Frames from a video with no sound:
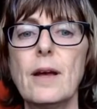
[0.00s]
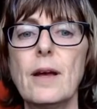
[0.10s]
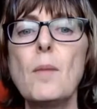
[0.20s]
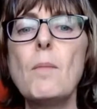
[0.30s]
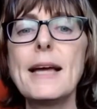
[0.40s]

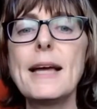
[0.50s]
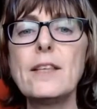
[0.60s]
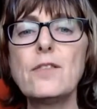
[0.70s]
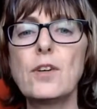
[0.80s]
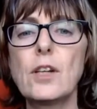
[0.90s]

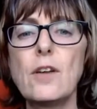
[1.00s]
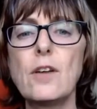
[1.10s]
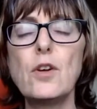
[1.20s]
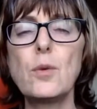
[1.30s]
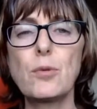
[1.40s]
Mindful of
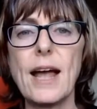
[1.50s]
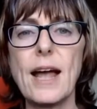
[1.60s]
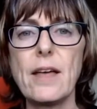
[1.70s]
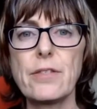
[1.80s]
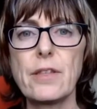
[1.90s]
your
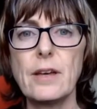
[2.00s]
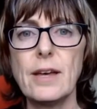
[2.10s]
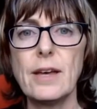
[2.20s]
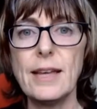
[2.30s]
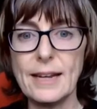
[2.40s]
breath
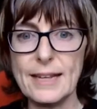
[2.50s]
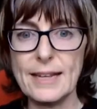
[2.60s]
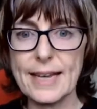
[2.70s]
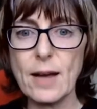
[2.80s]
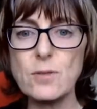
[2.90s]
in an
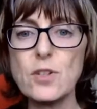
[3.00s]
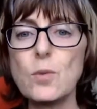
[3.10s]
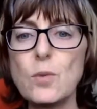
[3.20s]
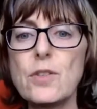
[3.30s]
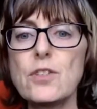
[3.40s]

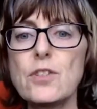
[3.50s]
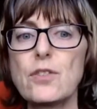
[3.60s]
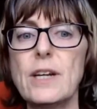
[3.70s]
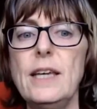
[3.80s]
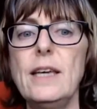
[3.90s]
encounter with a
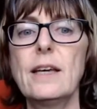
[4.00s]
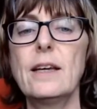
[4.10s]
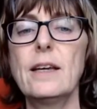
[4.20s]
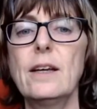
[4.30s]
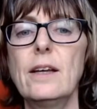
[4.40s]
tree,
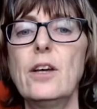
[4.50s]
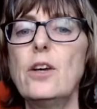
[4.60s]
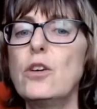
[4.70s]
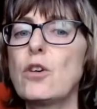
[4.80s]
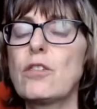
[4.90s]

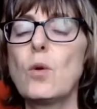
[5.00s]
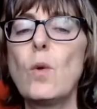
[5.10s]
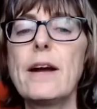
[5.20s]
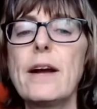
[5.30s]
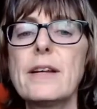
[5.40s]
your
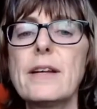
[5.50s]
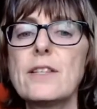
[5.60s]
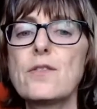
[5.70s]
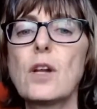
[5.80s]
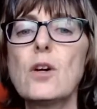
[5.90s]

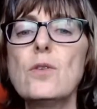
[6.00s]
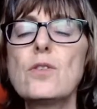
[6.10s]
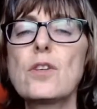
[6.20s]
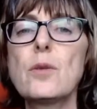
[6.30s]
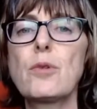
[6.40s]
awareness
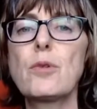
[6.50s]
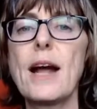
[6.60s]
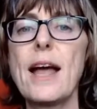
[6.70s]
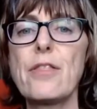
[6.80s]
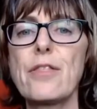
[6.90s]
flows on the
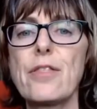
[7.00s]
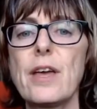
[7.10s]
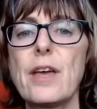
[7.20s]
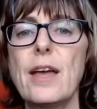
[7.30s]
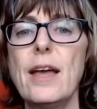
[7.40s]
breath
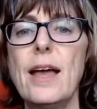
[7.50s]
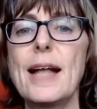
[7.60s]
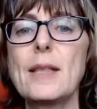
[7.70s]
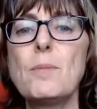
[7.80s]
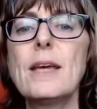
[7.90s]

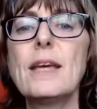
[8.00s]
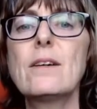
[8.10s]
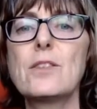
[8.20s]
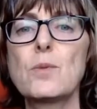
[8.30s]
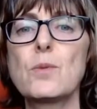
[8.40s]
and
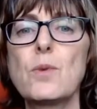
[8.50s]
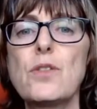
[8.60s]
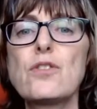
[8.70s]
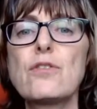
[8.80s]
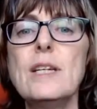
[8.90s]
mingles
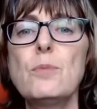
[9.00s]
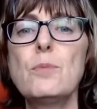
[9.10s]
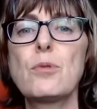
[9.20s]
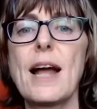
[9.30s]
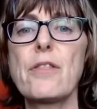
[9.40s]
with tree
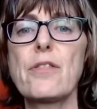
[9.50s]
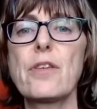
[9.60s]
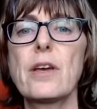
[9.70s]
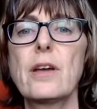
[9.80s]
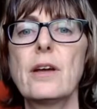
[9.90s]
breath,
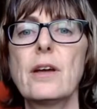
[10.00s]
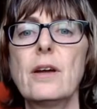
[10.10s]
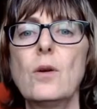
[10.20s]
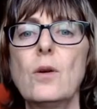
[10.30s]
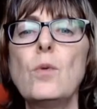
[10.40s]

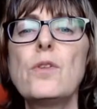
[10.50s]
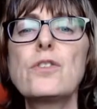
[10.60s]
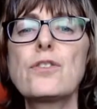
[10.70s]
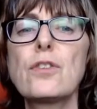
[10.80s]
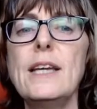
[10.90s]
with
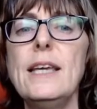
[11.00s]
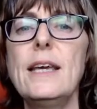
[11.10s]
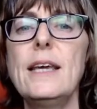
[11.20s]
tree.